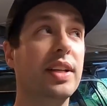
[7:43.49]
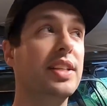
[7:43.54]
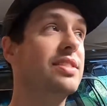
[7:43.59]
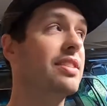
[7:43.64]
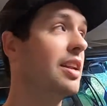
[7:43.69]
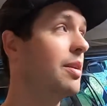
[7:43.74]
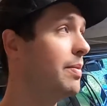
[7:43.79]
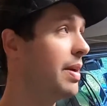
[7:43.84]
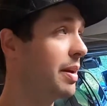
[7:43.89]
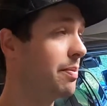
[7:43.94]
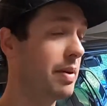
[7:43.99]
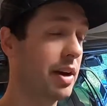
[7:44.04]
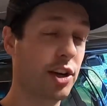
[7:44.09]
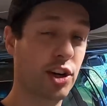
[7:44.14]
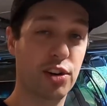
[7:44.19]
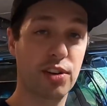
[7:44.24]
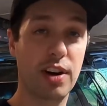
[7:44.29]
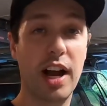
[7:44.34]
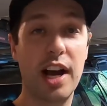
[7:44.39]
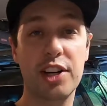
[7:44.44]
It's going to make my
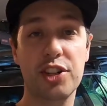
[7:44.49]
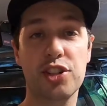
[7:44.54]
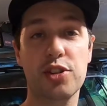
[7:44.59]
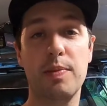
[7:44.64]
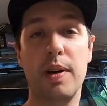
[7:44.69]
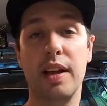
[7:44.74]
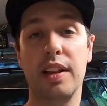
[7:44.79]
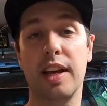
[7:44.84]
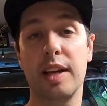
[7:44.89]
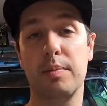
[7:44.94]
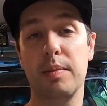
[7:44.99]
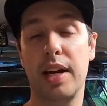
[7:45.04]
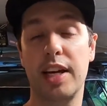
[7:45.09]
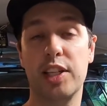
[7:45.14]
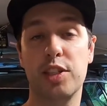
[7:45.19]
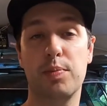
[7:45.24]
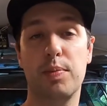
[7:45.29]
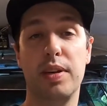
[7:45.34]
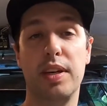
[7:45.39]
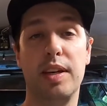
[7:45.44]
garage smell like
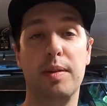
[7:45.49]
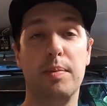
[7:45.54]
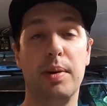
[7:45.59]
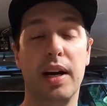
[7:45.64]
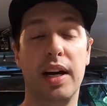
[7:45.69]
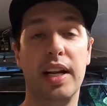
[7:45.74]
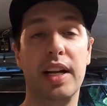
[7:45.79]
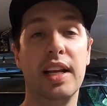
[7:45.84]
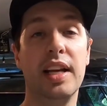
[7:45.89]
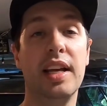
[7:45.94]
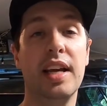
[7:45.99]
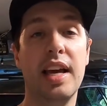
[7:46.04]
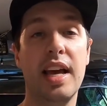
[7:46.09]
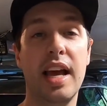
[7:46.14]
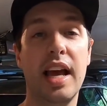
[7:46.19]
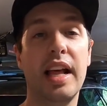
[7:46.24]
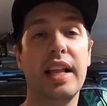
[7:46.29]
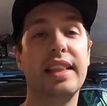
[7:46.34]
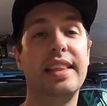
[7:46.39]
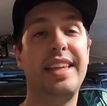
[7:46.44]
mice pee, but
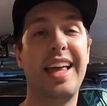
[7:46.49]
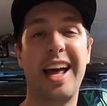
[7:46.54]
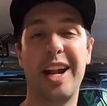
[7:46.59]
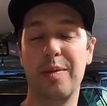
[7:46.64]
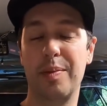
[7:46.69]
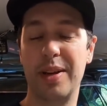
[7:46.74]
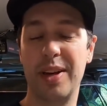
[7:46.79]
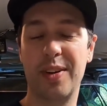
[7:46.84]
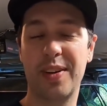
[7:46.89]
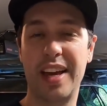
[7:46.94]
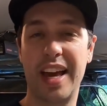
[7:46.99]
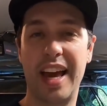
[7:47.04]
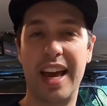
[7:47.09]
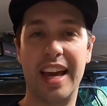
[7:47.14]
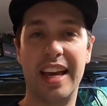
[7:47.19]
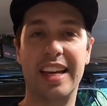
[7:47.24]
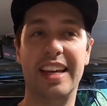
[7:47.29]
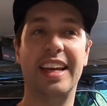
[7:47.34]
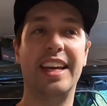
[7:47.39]
that'll be okay.